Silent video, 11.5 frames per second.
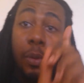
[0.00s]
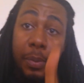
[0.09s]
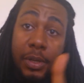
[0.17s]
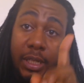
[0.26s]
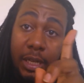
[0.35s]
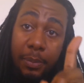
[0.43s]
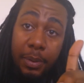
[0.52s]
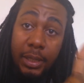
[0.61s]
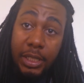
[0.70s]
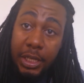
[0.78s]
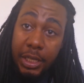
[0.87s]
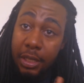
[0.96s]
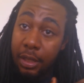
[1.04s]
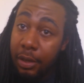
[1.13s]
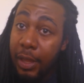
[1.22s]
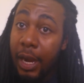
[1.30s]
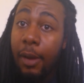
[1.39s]
one person in
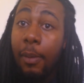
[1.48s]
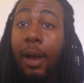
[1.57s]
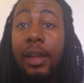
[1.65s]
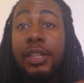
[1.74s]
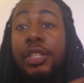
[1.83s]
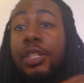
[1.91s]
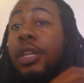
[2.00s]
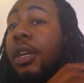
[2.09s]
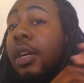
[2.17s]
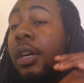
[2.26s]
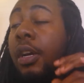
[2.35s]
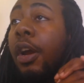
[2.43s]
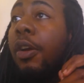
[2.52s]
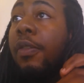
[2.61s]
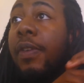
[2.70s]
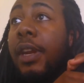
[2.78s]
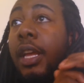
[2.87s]
particular that I watched
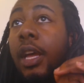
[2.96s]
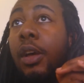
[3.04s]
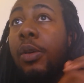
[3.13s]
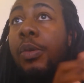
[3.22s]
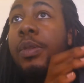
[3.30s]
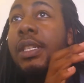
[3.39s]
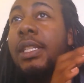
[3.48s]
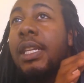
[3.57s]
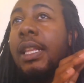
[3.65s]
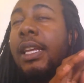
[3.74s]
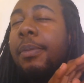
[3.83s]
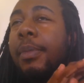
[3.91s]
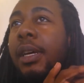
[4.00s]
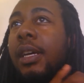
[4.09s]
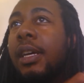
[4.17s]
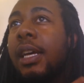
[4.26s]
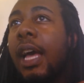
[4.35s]
her video,
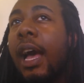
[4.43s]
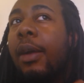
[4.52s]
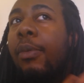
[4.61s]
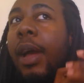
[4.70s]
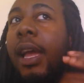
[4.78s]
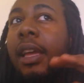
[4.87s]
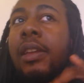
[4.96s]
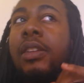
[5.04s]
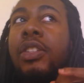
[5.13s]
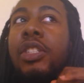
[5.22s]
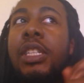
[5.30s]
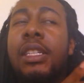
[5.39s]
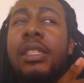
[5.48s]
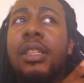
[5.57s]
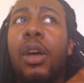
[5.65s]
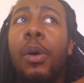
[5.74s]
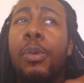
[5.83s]
Salima Kai Wright. She is
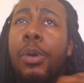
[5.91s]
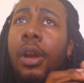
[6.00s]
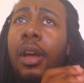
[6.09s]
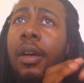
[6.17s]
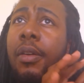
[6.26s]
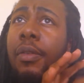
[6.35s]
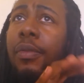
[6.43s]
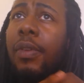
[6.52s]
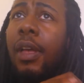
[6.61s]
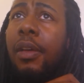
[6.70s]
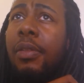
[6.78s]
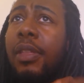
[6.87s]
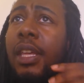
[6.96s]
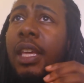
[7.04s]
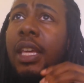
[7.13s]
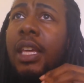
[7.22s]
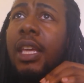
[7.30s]
the owner of
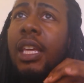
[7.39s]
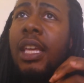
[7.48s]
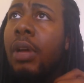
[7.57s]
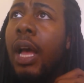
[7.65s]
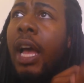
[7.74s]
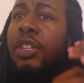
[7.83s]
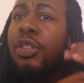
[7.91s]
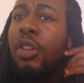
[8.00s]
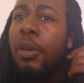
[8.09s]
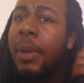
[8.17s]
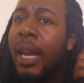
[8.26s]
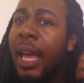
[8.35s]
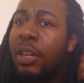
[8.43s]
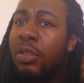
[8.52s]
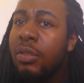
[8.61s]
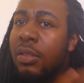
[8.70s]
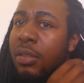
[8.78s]
Healthy Hydrothermal
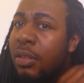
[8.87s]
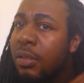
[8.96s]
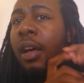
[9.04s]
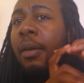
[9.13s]
Naturals